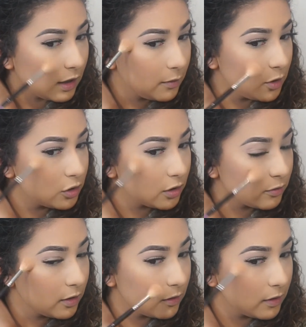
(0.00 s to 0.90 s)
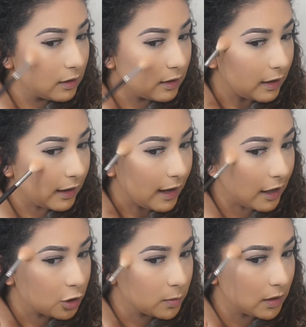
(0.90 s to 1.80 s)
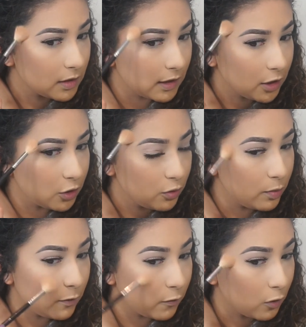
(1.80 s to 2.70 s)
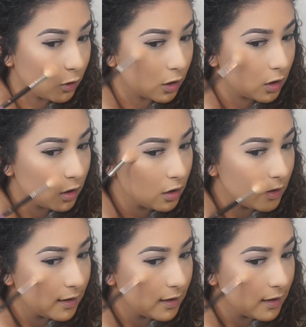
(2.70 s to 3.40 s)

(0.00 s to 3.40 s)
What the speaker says: I use a really light hand just because I knew before